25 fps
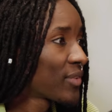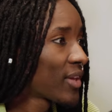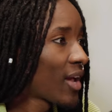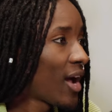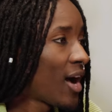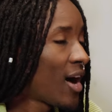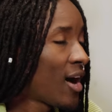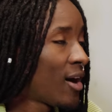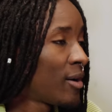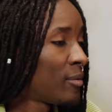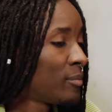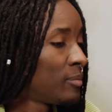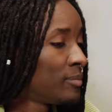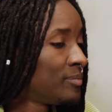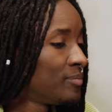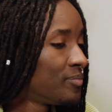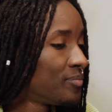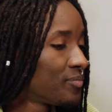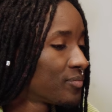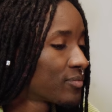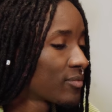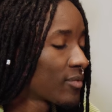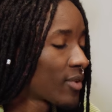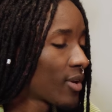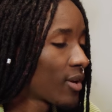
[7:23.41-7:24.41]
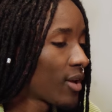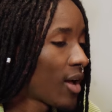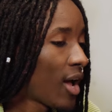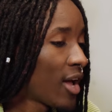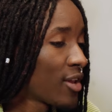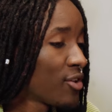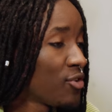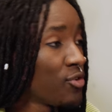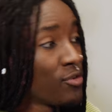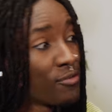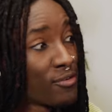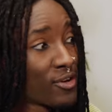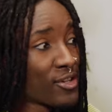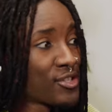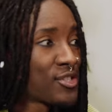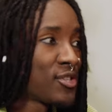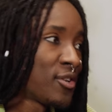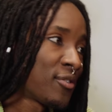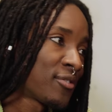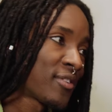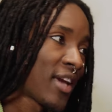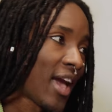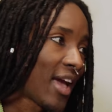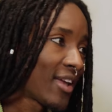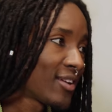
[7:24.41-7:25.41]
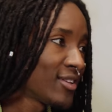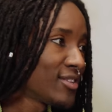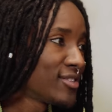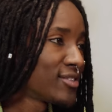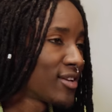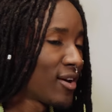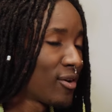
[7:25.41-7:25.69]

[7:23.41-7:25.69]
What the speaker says: at University of Kent.